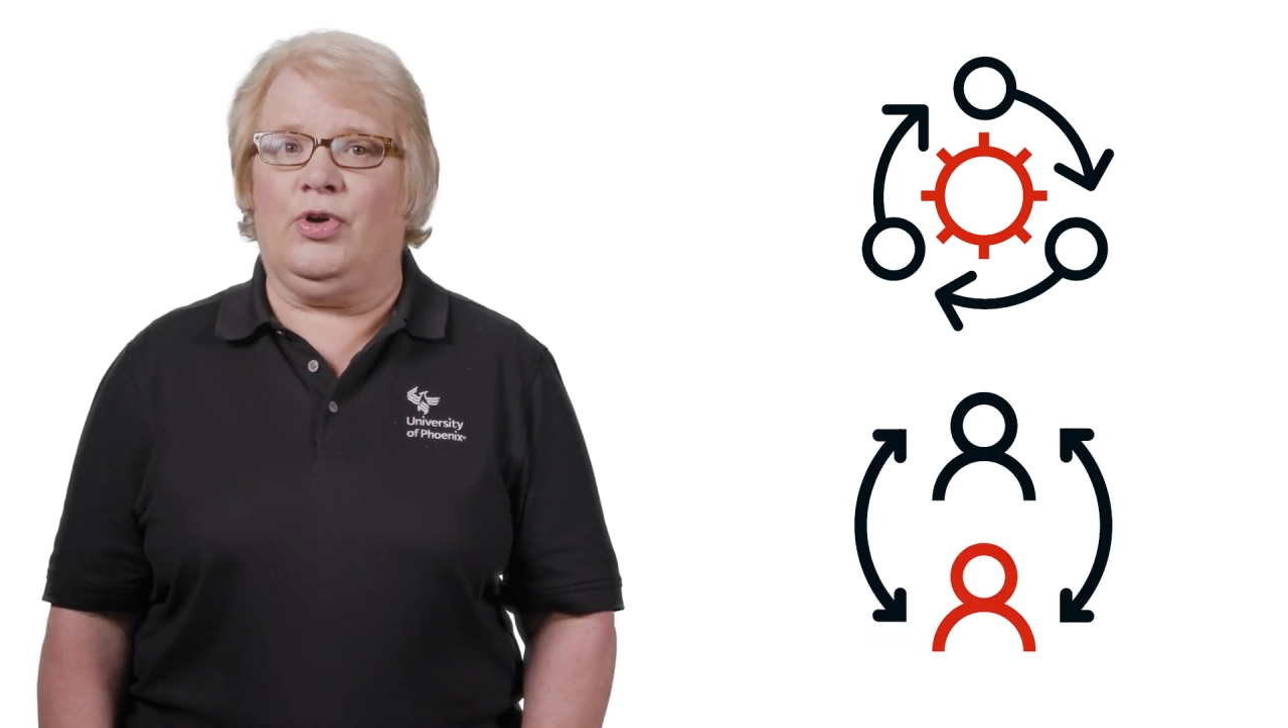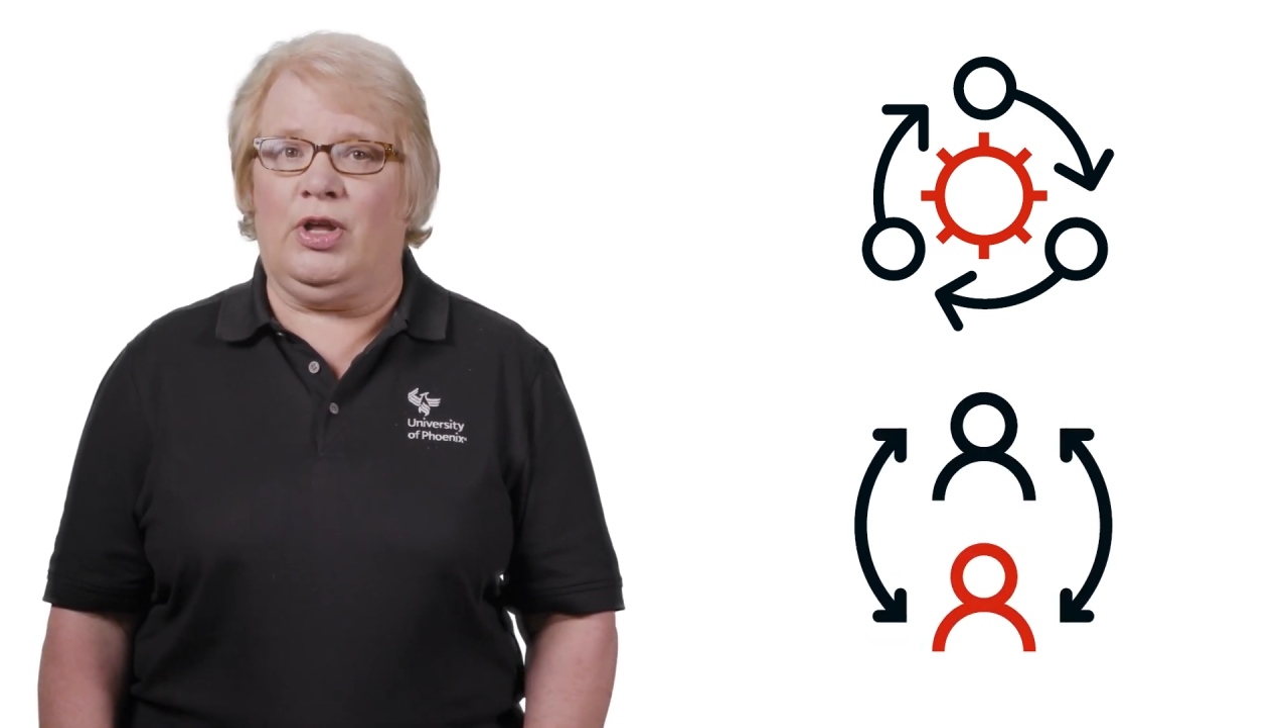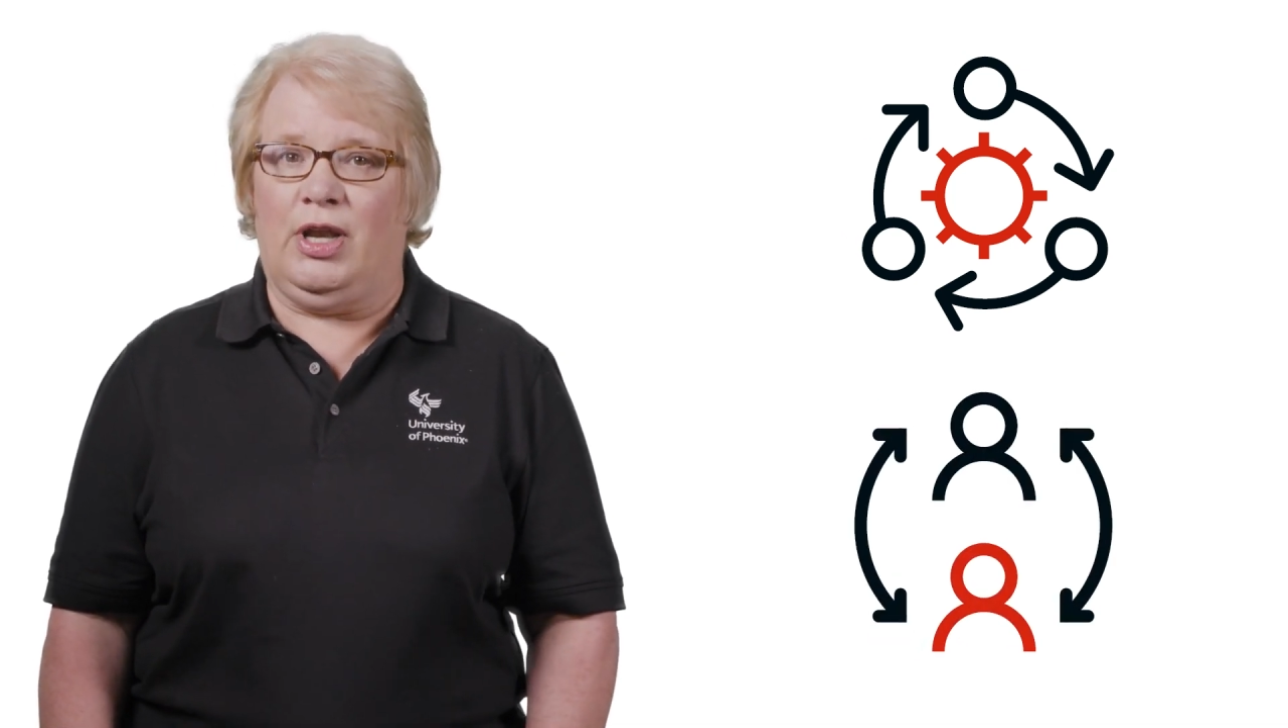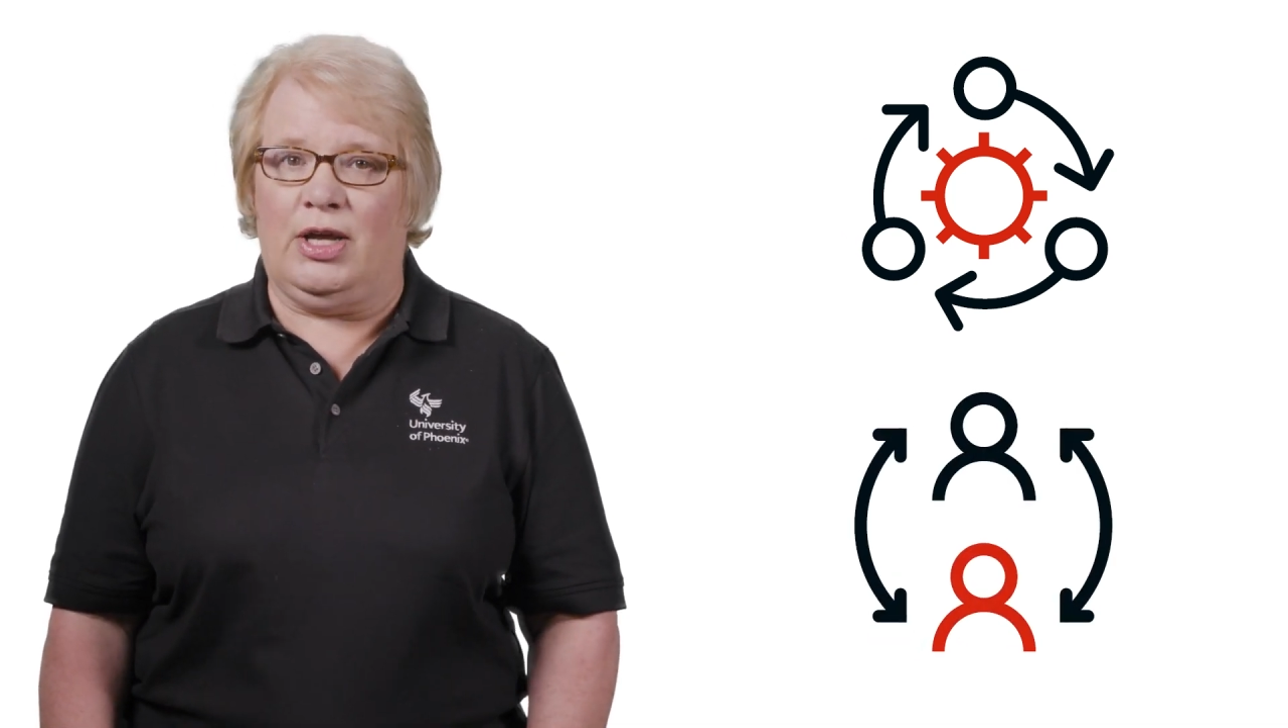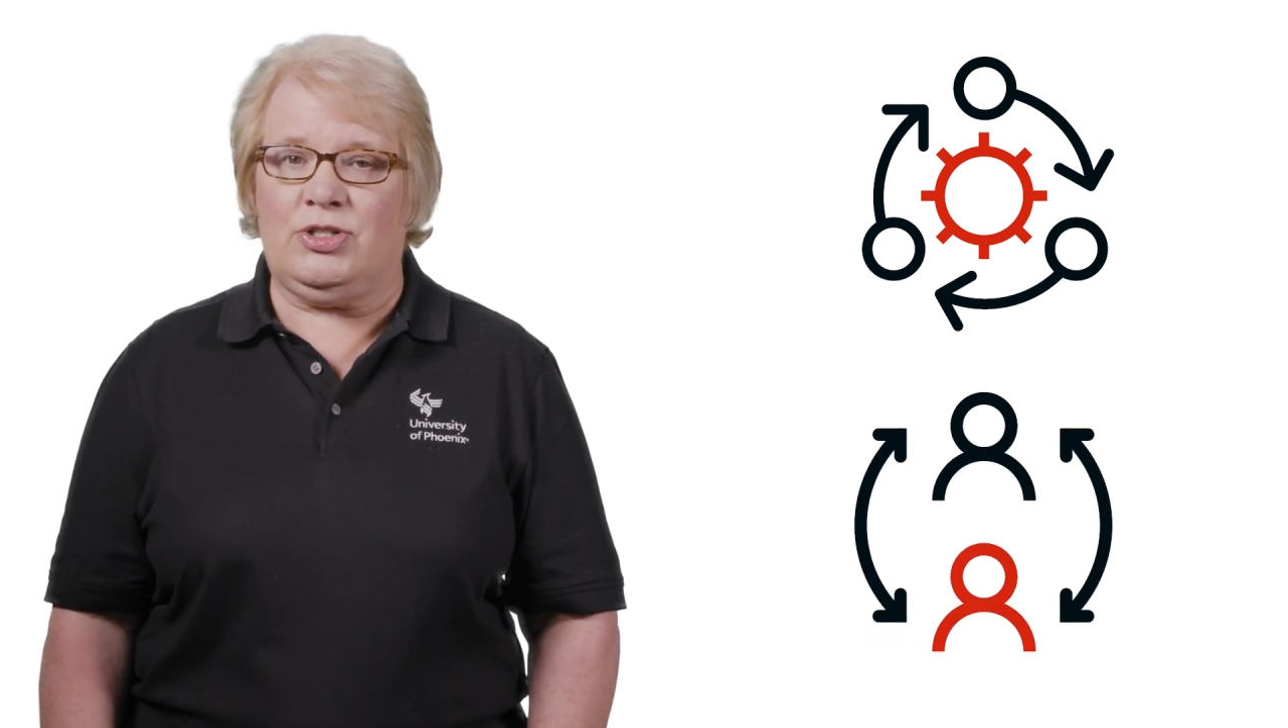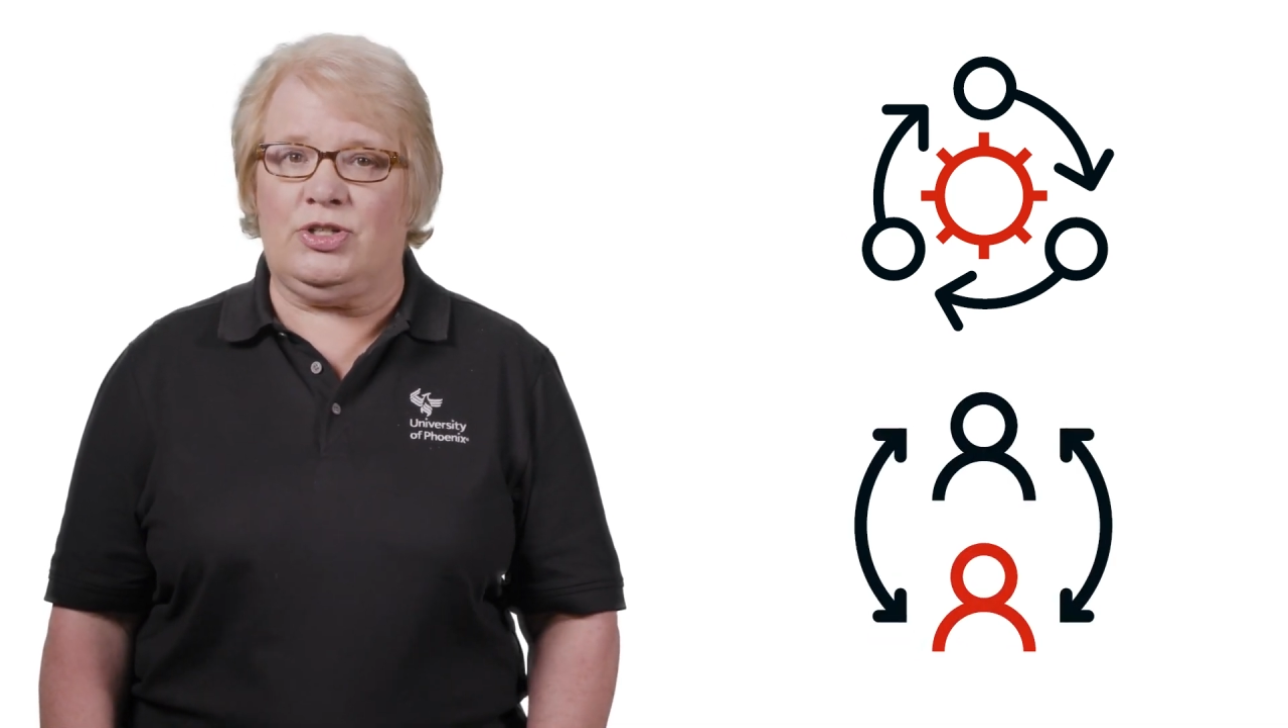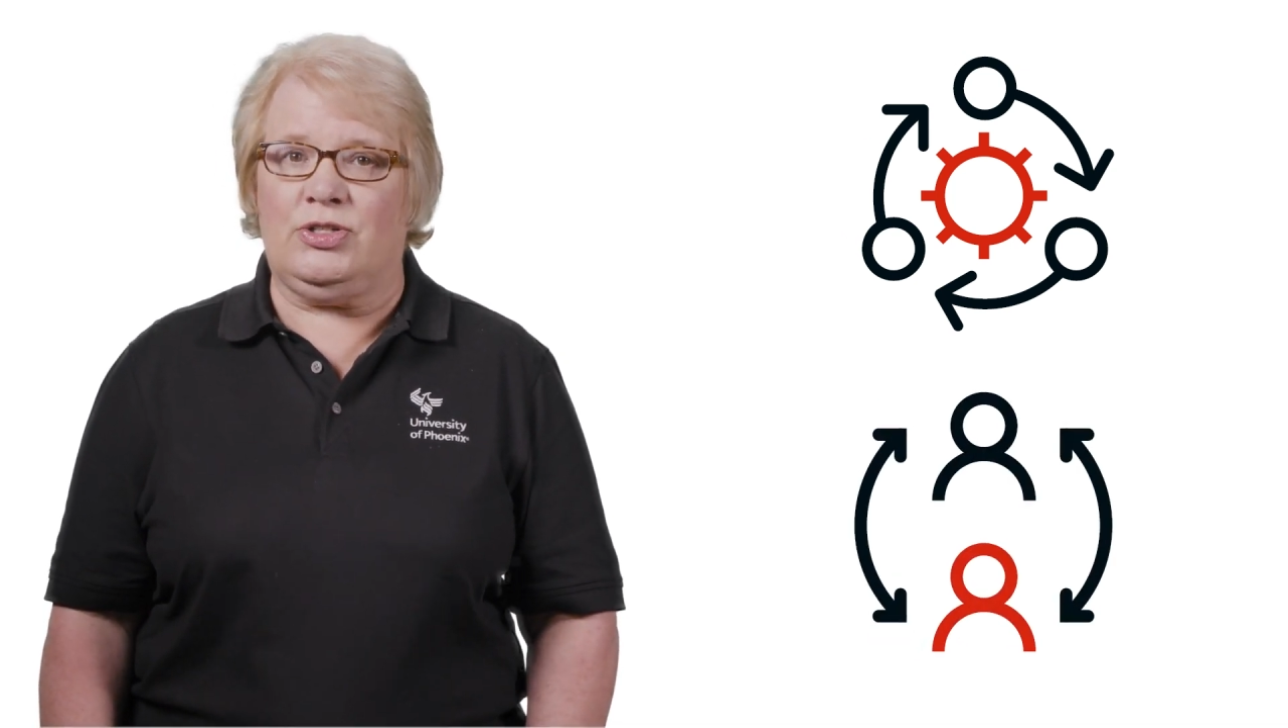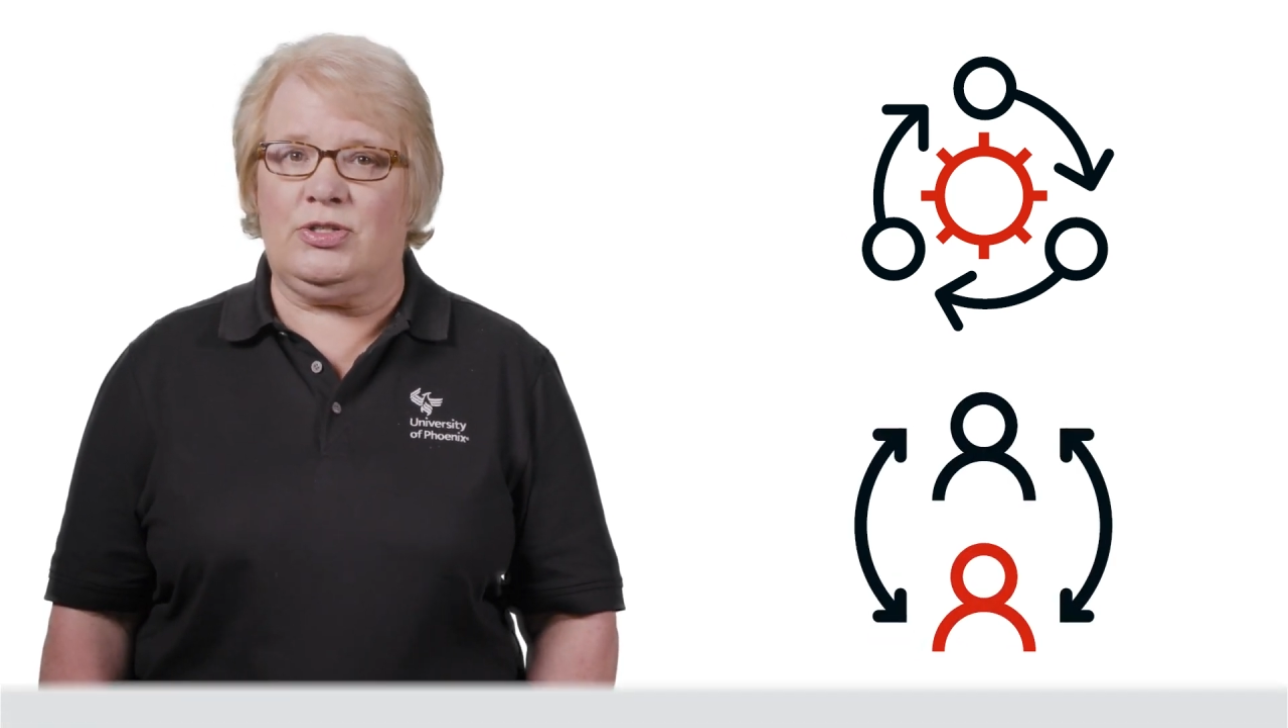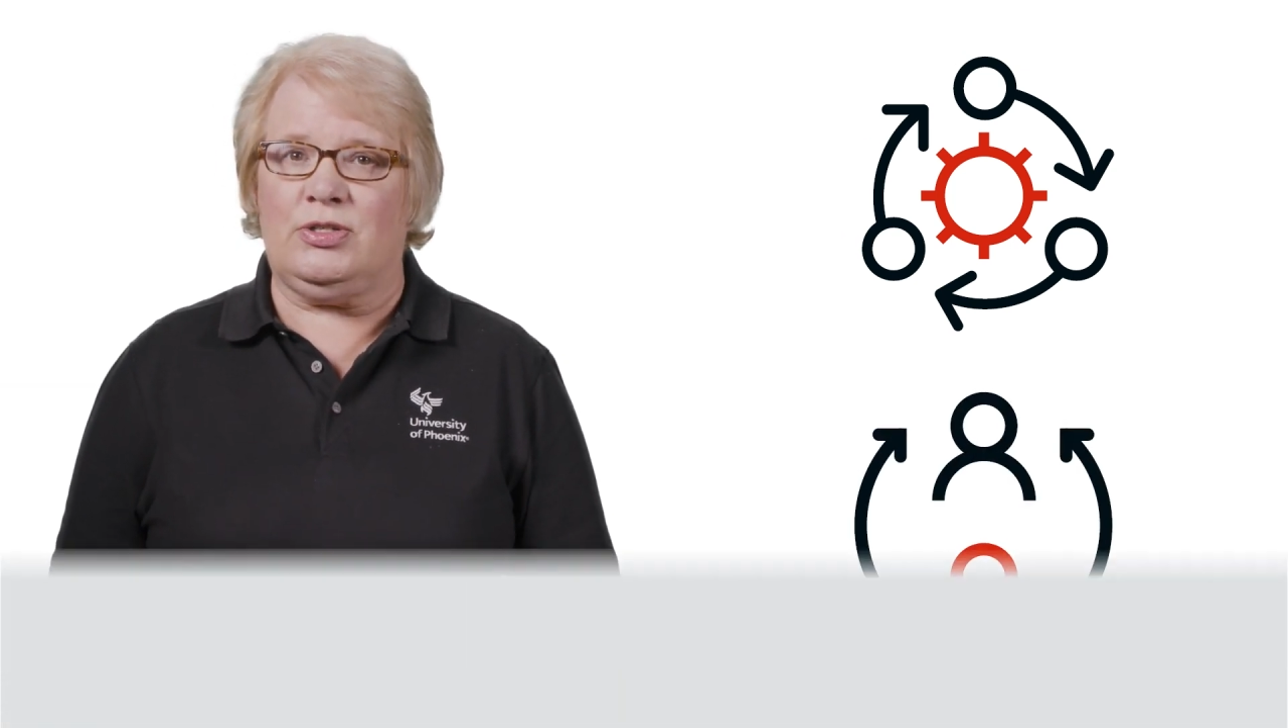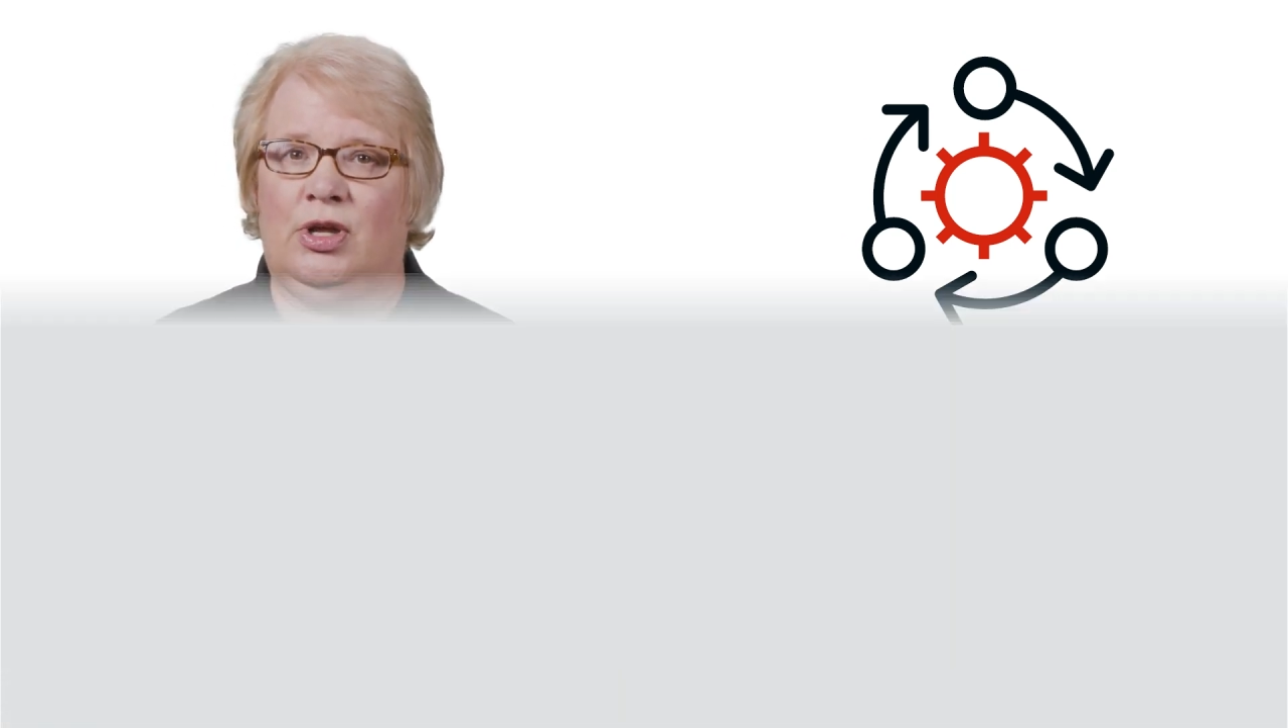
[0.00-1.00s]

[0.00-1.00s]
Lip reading: connections.